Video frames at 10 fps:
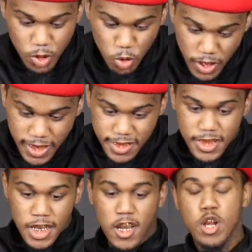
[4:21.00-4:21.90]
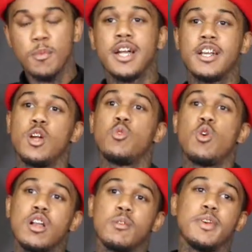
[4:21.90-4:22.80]
you can't save everybody in that
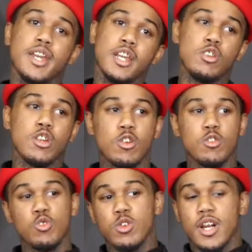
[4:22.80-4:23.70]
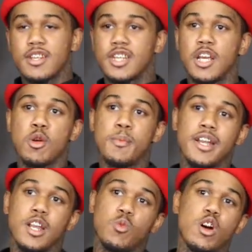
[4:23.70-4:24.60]
water, man. You know, you try to save
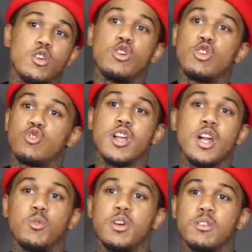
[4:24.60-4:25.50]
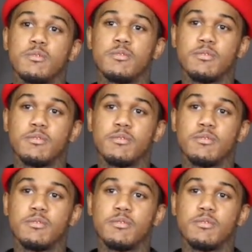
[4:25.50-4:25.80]
everybody in that water, you're going to drown with them.